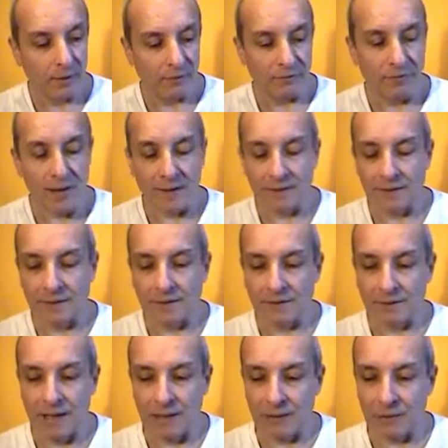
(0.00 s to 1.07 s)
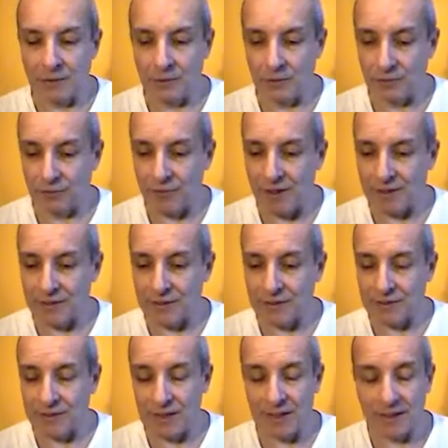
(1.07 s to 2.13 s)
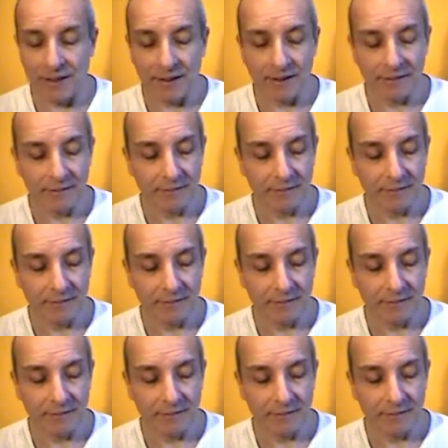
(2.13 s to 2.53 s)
In fact, I would go as far as to say,